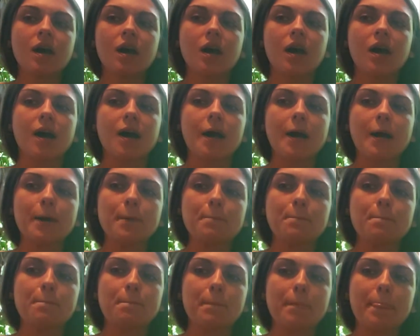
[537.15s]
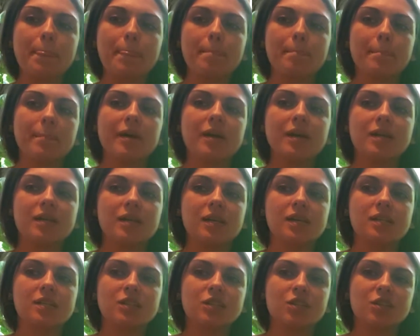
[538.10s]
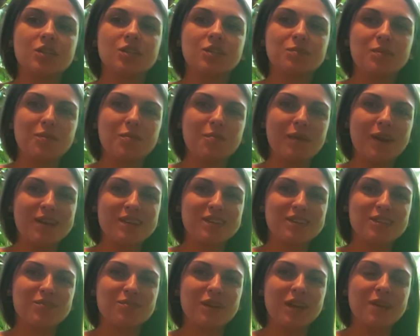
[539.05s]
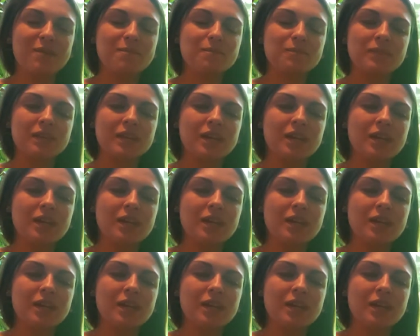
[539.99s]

But it's good to be reminded, right?